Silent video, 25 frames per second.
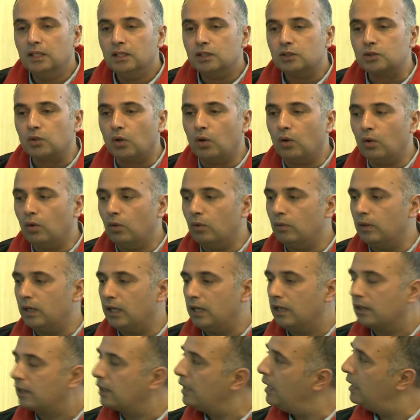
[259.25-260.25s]
So
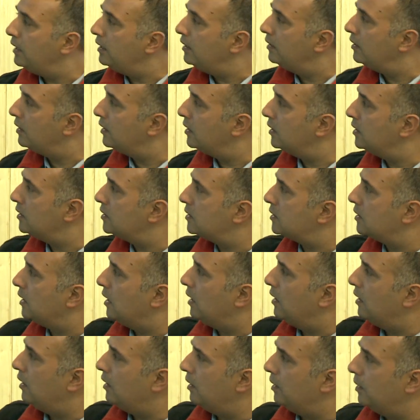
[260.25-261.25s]
uh, clearly there is
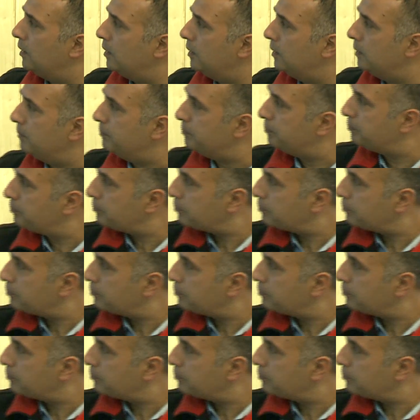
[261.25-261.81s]
uh,